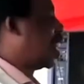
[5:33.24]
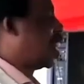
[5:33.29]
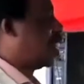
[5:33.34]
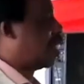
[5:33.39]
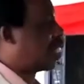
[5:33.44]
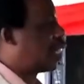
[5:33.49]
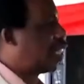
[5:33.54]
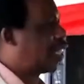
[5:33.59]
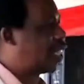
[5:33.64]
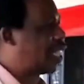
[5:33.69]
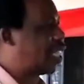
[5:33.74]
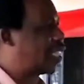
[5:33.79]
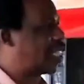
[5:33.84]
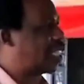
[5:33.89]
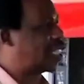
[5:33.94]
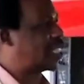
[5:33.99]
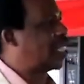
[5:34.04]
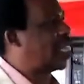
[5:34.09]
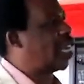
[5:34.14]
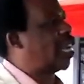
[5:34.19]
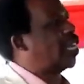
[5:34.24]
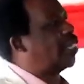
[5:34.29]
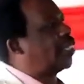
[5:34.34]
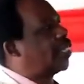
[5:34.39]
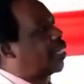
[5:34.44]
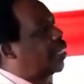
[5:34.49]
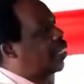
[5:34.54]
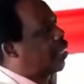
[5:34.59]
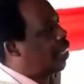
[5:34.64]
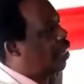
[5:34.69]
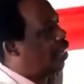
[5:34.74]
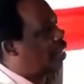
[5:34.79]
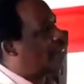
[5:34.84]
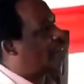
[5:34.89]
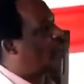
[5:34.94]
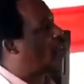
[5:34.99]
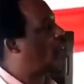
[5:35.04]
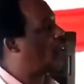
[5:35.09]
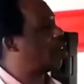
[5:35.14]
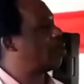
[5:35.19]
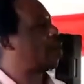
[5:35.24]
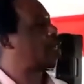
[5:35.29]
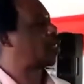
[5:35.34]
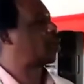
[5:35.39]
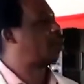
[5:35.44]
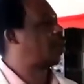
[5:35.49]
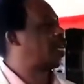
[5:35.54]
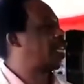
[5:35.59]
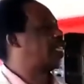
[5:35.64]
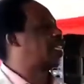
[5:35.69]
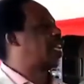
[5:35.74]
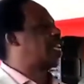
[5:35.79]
And Christ says, yes, God must bring